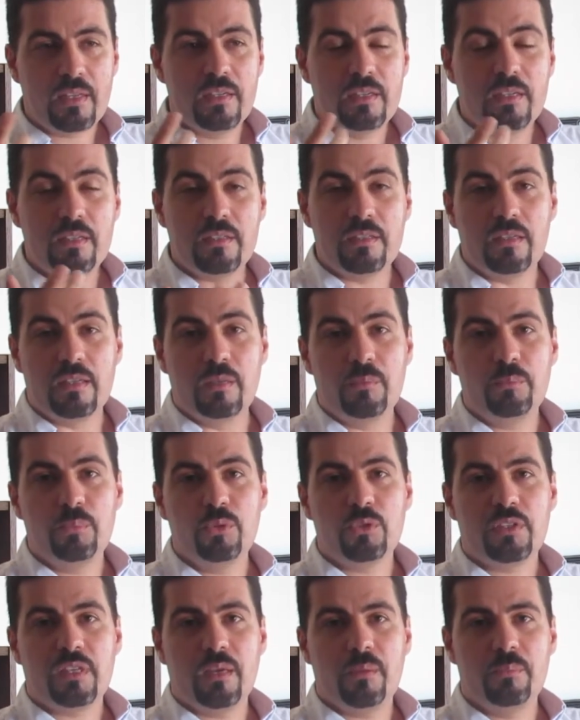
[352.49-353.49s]
The
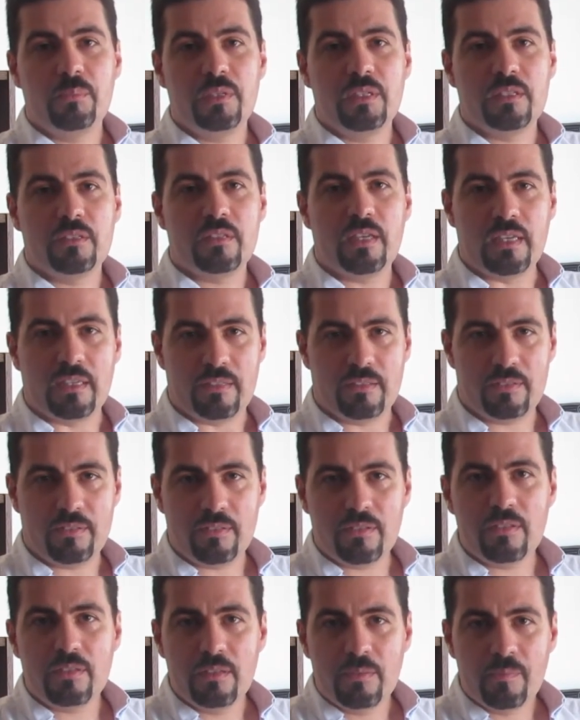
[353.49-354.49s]
input can be a
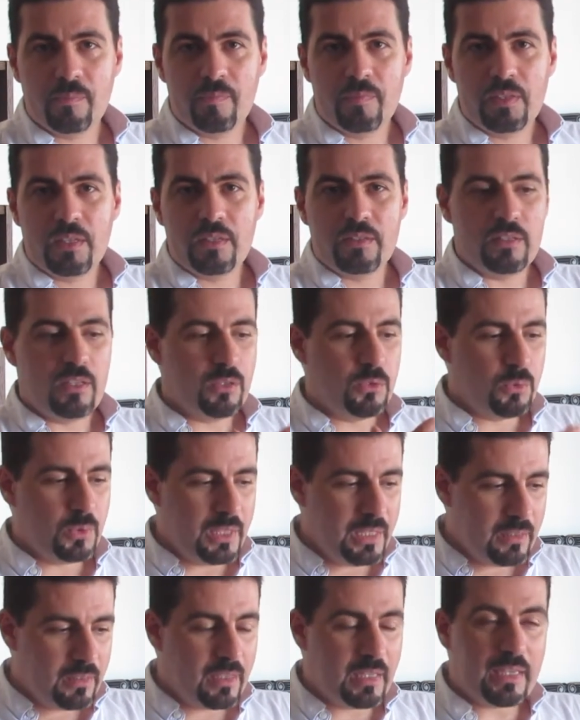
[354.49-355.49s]
text. They
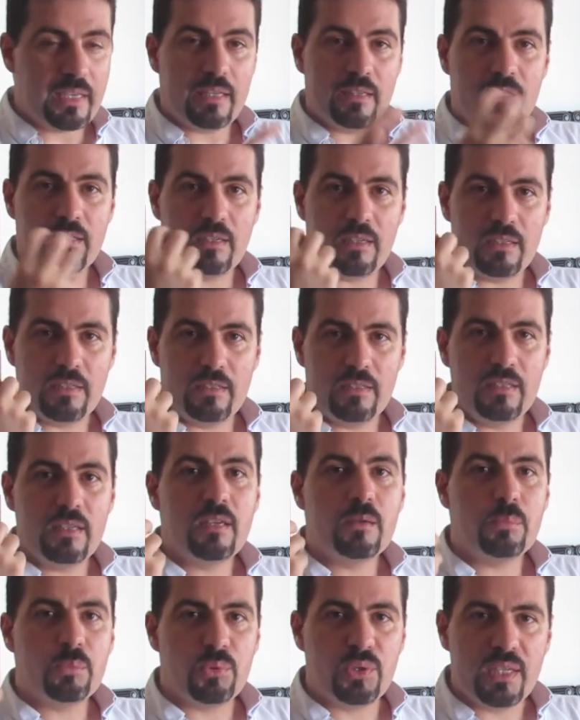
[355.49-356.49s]
read, they get the idea,
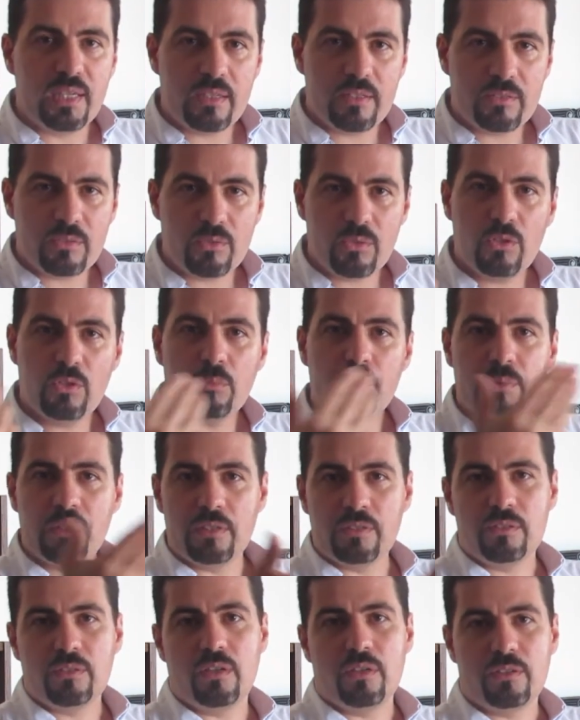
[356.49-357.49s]
brainstorm, they
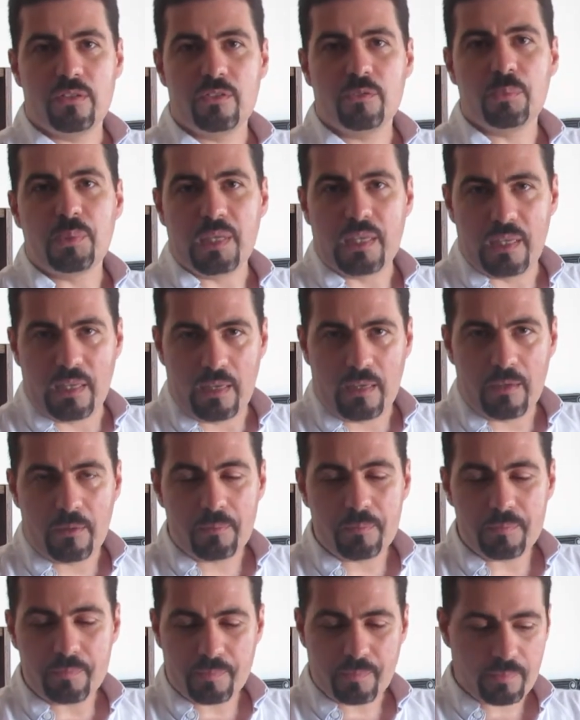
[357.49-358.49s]
start speaking.
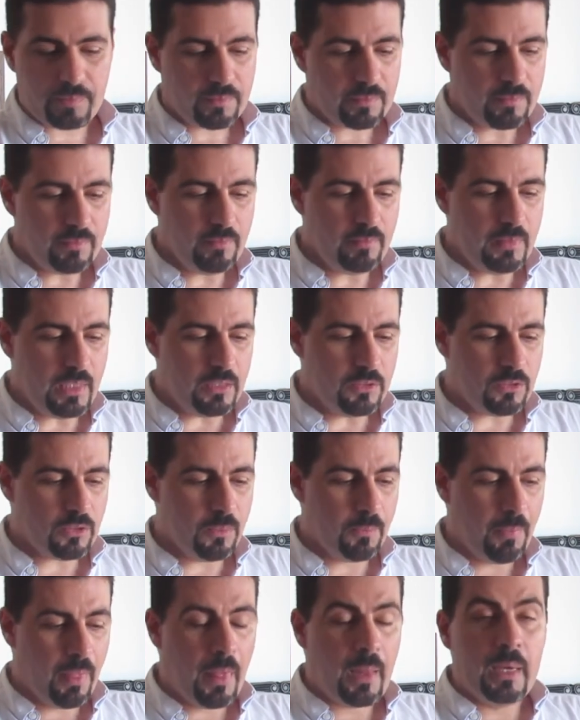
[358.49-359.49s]

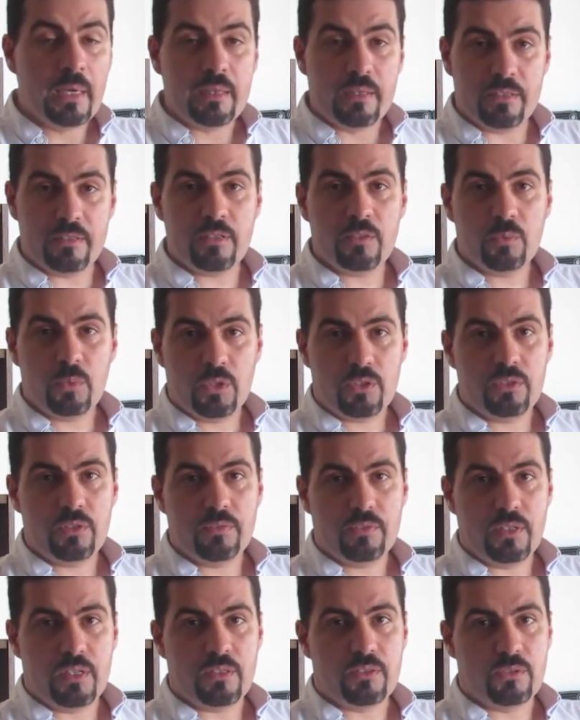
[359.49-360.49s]
So, this is what
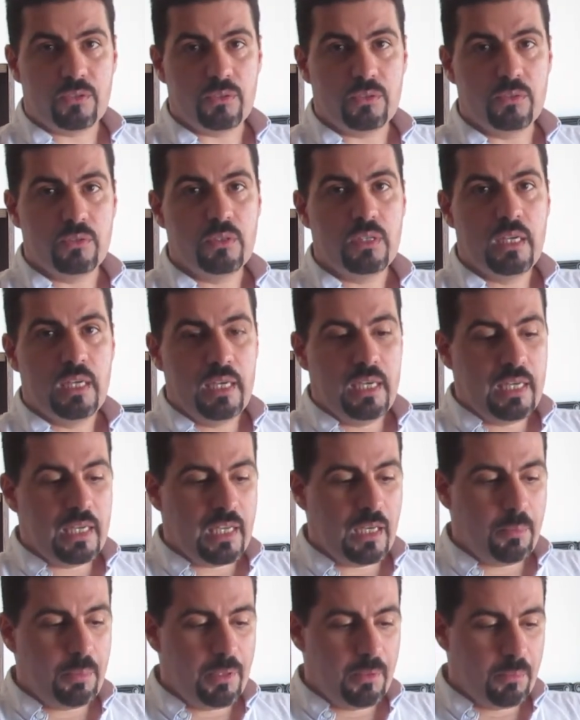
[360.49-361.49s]
you've got to
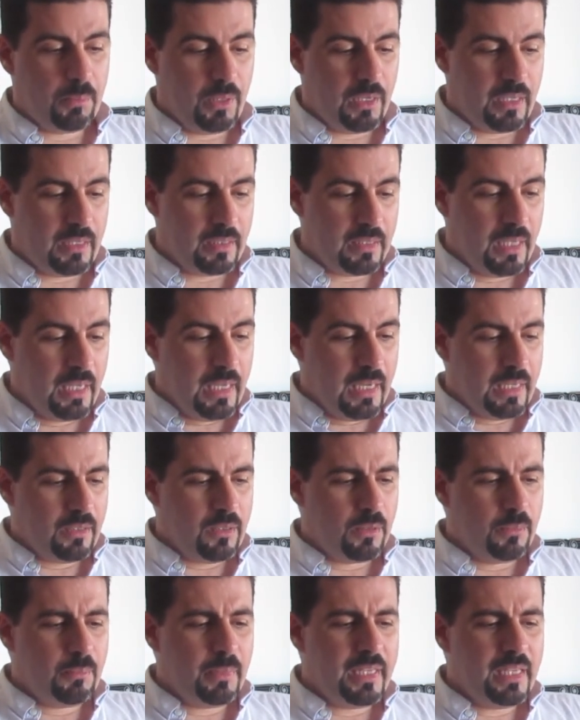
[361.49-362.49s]
keep in mind. And there
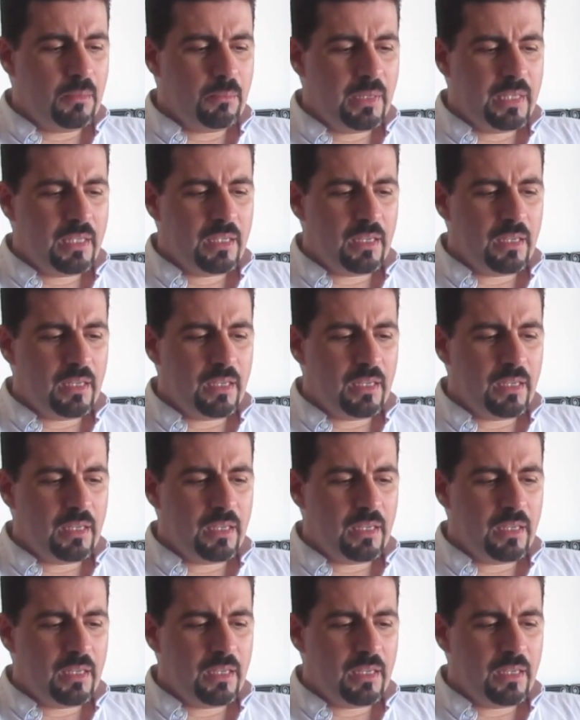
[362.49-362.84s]
are many